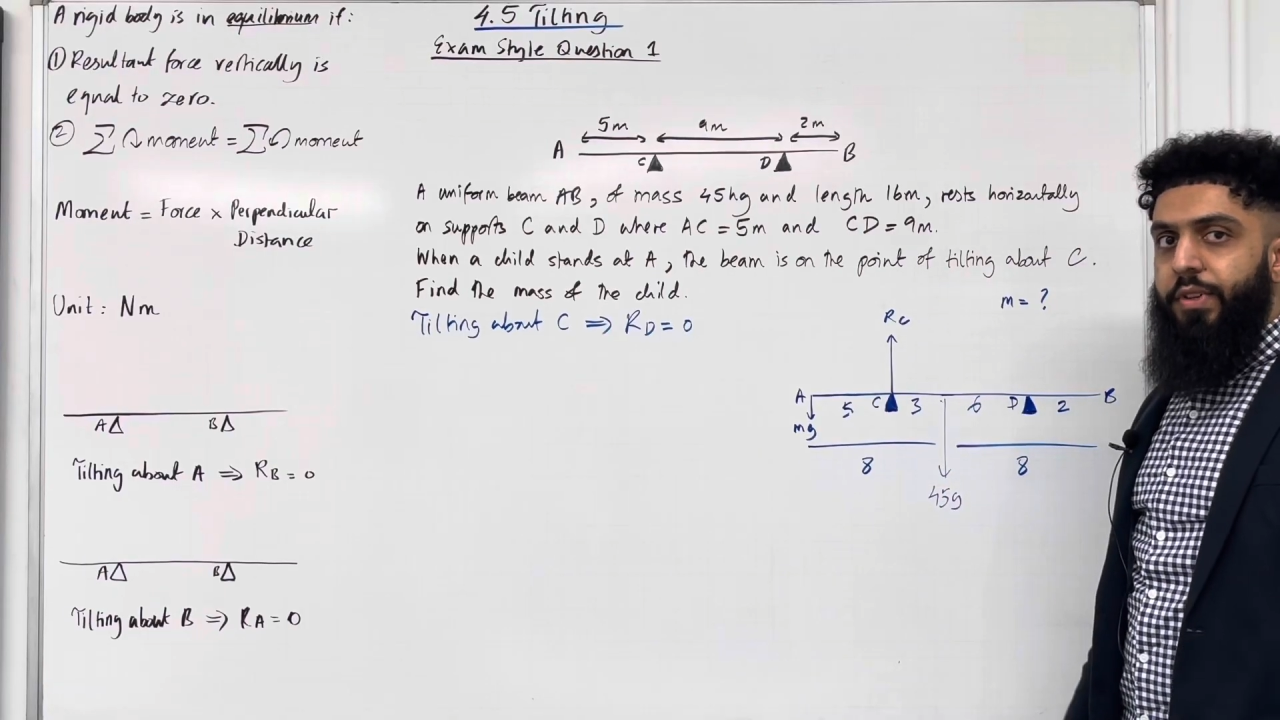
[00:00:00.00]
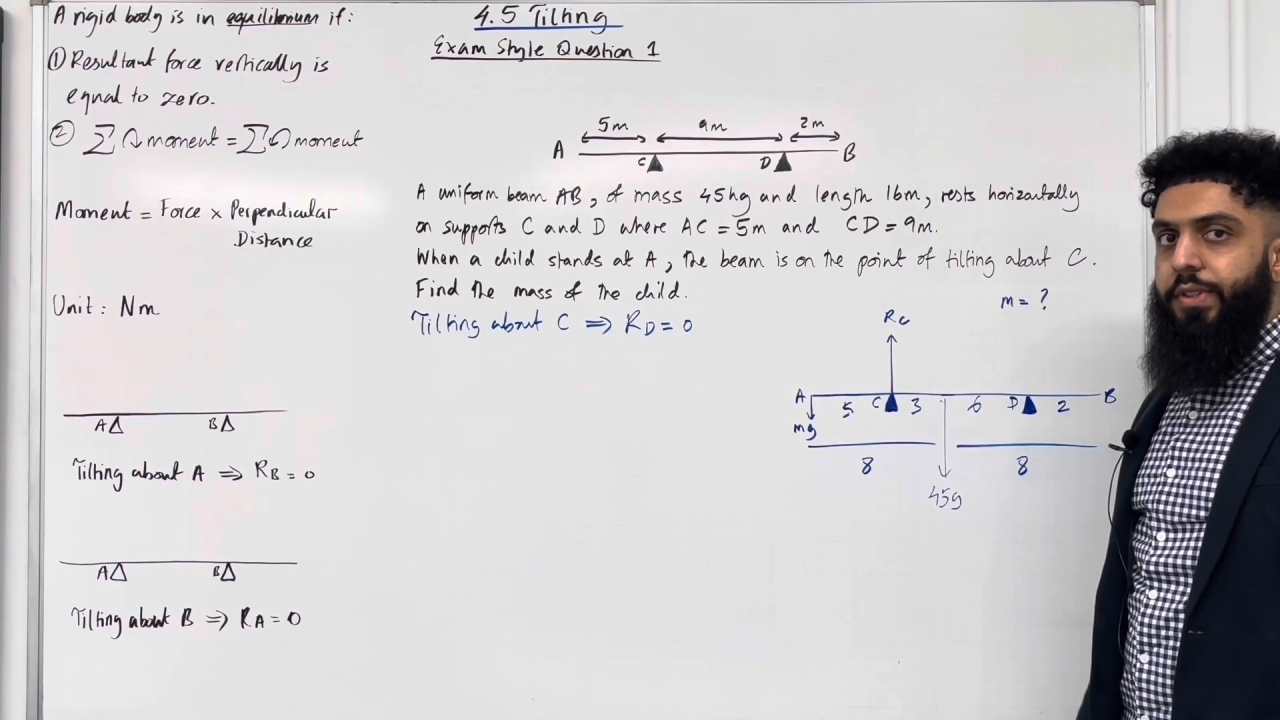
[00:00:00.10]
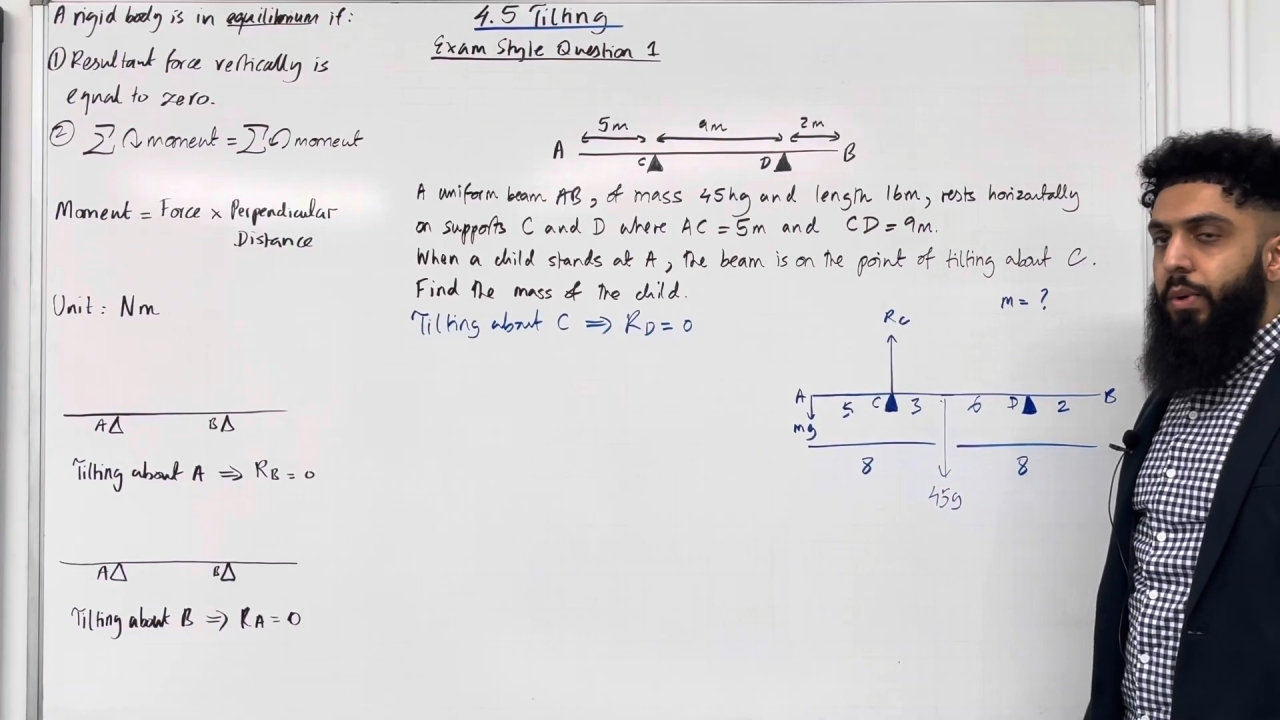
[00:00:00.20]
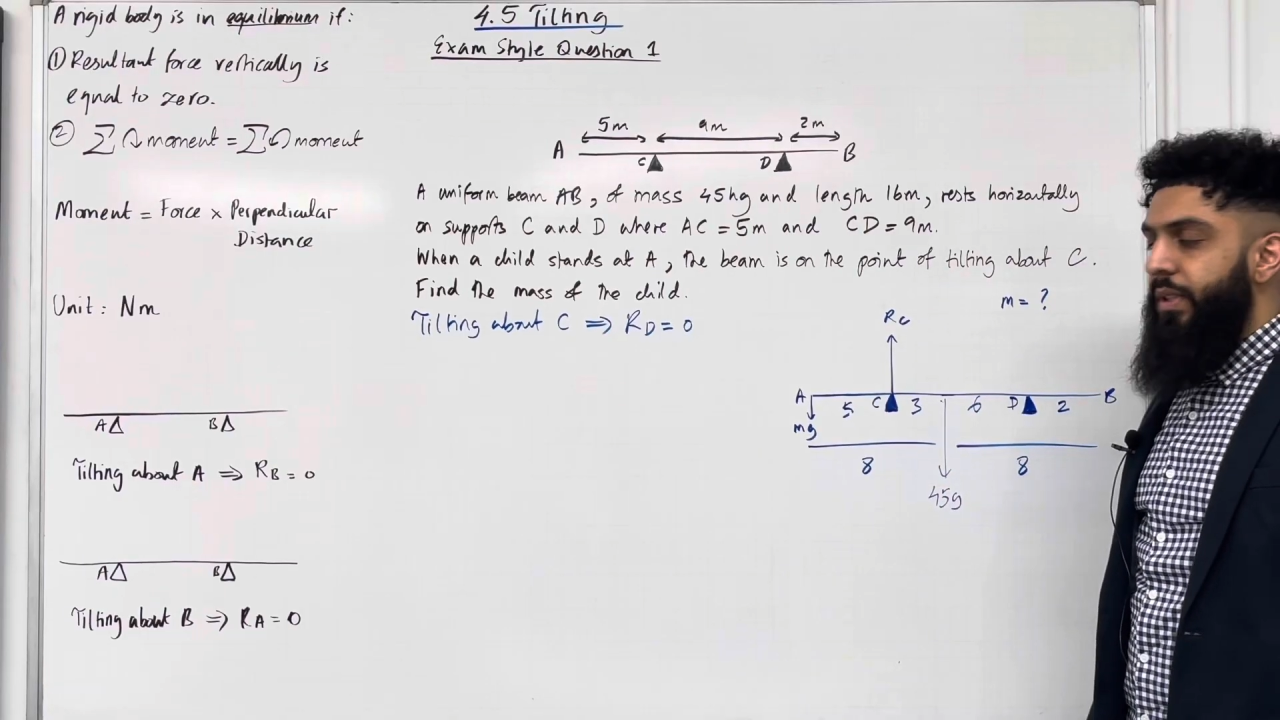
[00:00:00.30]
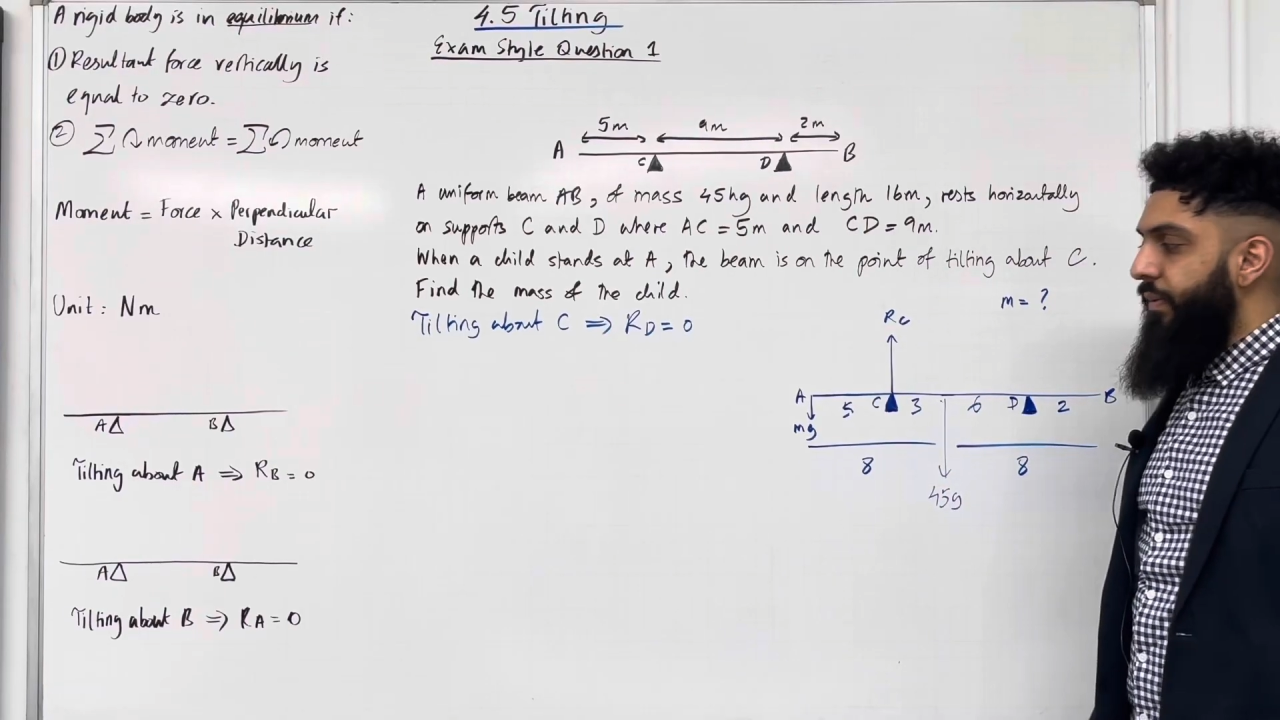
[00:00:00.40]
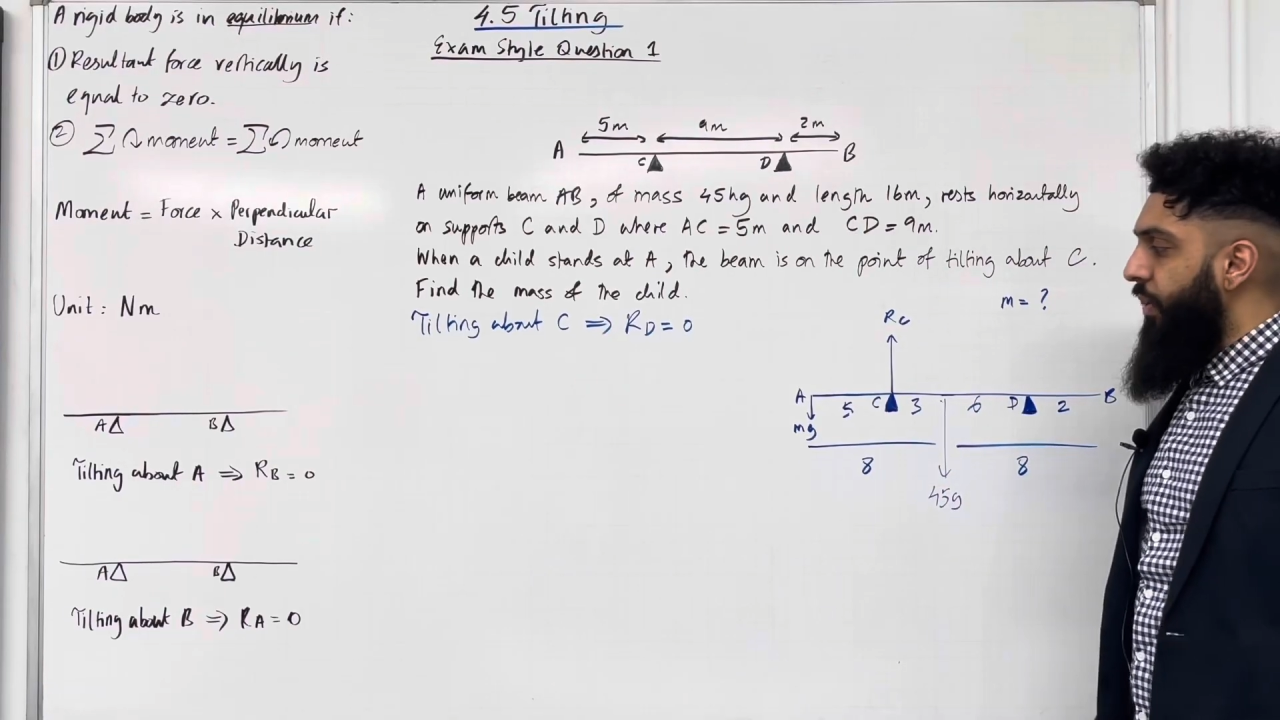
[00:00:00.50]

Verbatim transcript: resultant